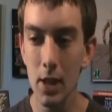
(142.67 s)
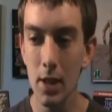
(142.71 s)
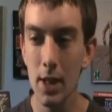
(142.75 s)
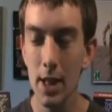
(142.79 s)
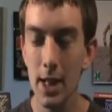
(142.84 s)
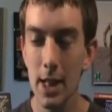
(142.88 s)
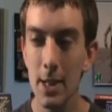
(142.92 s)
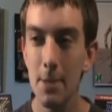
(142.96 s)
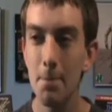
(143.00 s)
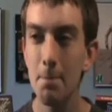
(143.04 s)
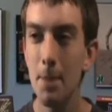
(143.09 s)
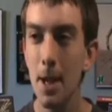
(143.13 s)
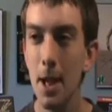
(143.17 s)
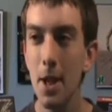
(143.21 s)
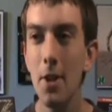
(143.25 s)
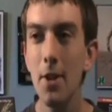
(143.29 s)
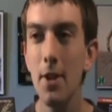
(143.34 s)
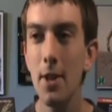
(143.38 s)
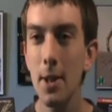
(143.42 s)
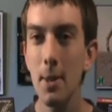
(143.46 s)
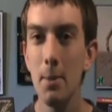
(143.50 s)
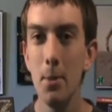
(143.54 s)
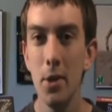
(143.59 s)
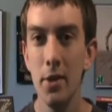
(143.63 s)
He's
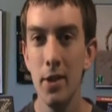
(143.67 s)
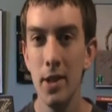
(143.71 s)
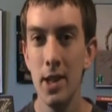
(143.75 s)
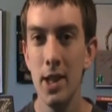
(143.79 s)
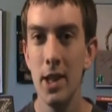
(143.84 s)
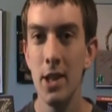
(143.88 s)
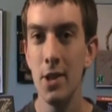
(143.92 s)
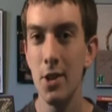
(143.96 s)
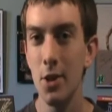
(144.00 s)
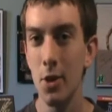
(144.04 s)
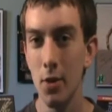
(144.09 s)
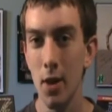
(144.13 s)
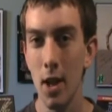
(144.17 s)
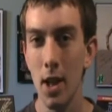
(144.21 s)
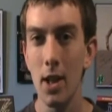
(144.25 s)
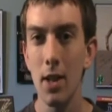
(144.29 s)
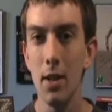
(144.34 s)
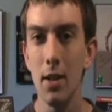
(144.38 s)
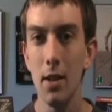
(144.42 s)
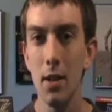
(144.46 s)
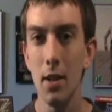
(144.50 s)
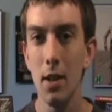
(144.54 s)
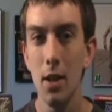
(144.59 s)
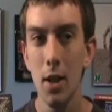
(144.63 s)
better in the movies he's
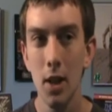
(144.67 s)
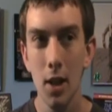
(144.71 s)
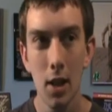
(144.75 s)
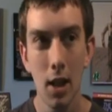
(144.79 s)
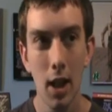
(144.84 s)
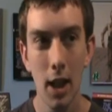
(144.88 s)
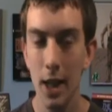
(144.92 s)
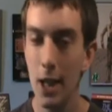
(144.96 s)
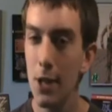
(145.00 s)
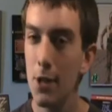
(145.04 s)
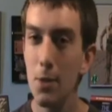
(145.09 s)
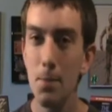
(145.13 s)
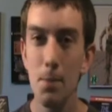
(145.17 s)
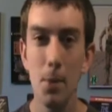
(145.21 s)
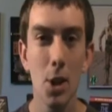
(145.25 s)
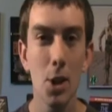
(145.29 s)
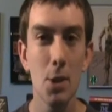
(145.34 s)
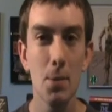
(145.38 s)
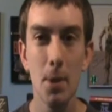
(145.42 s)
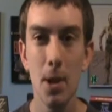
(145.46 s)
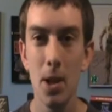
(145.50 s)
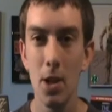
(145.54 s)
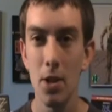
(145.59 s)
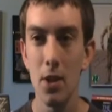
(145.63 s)
directed. Like he was
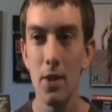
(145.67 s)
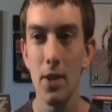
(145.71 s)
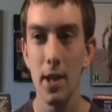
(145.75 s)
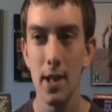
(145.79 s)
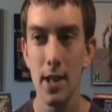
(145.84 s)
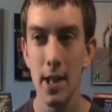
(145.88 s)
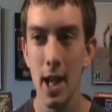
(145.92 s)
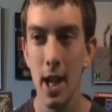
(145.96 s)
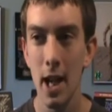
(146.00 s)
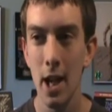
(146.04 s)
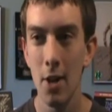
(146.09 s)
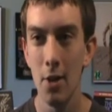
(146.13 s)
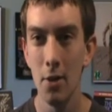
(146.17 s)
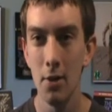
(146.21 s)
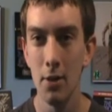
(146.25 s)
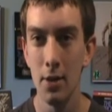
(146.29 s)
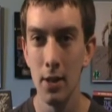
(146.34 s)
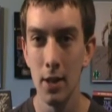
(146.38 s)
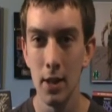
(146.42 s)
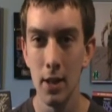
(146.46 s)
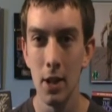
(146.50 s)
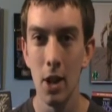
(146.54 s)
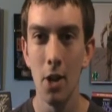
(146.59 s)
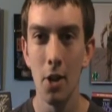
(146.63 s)
much better in The Town
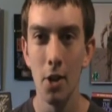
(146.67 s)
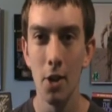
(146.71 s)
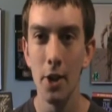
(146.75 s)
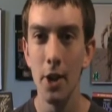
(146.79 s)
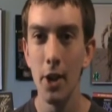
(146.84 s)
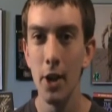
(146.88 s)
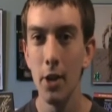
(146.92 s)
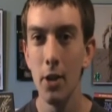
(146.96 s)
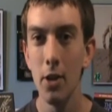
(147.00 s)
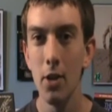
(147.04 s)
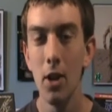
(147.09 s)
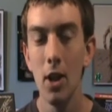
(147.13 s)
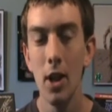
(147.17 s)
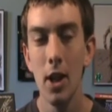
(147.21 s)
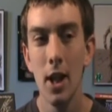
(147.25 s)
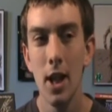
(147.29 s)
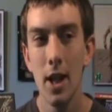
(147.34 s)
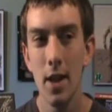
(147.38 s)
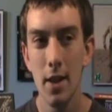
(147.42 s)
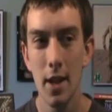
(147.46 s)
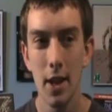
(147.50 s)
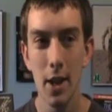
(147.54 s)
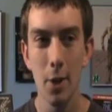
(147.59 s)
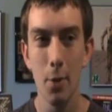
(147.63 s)
and Argo
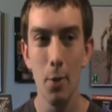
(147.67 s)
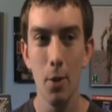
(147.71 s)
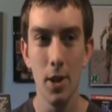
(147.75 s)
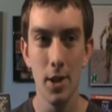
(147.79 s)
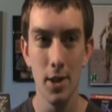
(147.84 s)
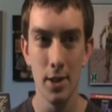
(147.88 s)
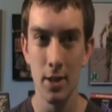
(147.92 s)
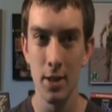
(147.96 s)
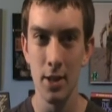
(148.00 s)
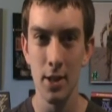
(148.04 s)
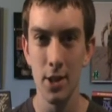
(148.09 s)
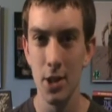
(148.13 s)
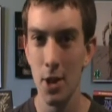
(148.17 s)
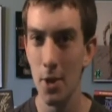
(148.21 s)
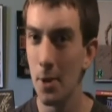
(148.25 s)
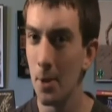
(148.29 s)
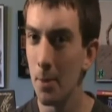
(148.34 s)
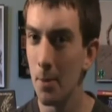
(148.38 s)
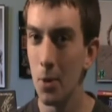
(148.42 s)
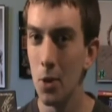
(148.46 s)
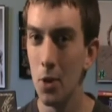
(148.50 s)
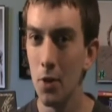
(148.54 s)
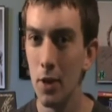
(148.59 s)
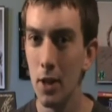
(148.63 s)
than he was in his
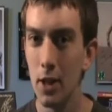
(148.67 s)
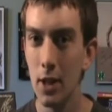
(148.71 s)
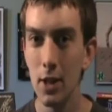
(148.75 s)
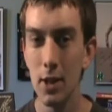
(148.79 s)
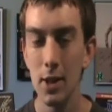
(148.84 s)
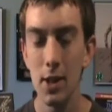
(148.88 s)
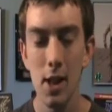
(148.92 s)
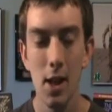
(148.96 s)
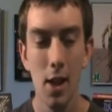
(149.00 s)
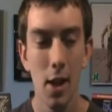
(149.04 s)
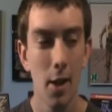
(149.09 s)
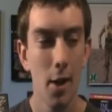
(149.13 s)
other movies.